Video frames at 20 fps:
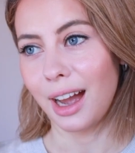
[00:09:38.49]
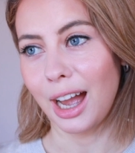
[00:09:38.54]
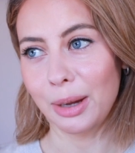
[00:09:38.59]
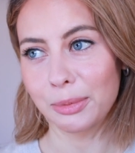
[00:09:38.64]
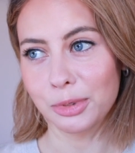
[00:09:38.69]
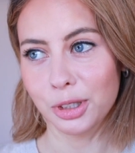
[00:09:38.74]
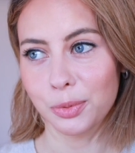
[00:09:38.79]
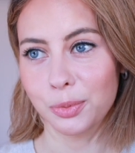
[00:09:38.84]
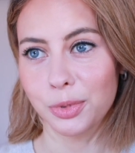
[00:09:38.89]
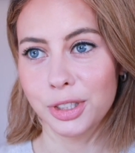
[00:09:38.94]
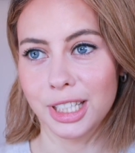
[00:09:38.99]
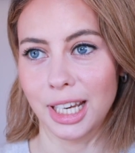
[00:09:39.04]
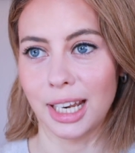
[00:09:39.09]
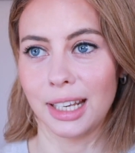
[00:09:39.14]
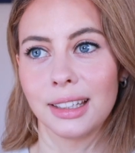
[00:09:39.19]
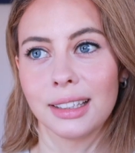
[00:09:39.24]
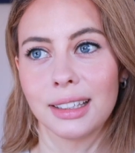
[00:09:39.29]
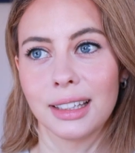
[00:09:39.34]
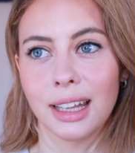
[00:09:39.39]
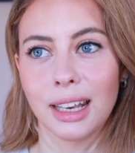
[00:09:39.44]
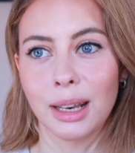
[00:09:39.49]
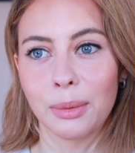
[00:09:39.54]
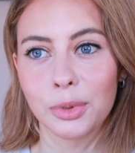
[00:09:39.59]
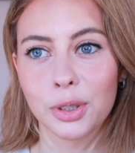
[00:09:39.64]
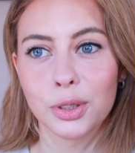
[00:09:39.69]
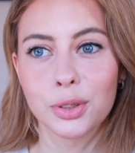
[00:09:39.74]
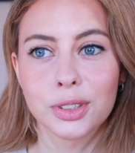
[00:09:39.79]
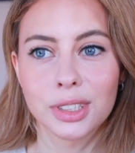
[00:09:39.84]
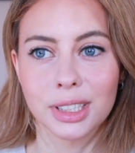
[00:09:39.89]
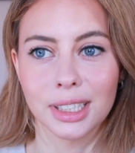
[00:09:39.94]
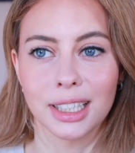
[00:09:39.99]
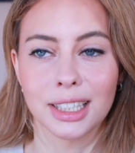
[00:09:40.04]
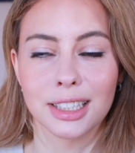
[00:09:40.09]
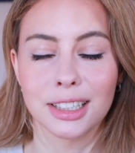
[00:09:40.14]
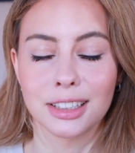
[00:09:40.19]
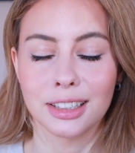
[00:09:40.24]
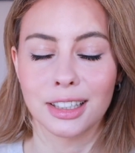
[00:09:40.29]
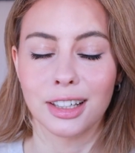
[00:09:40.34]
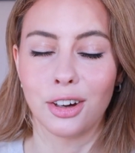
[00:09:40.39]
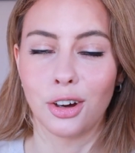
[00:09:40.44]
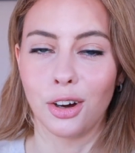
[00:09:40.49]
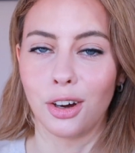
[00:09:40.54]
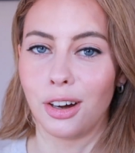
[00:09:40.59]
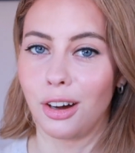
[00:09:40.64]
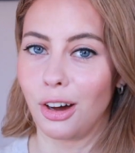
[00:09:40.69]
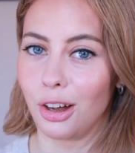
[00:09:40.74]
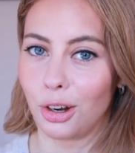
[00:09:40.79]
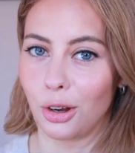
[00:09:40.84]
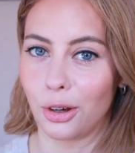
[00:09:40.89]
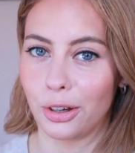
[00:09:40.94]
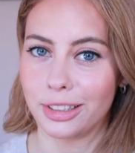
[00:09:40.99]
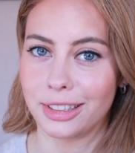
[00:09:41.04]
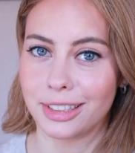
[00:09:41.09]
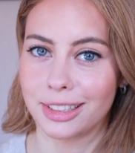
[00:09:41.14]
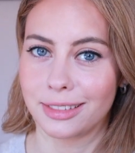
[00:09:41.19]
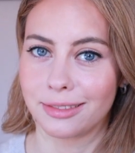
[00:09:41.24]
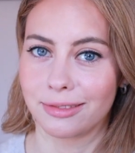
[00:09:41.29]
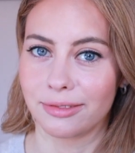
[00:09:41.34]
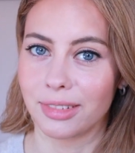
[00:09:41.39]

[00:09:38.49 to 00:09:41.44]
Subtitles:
I'm not pretending that I'm using it a lot.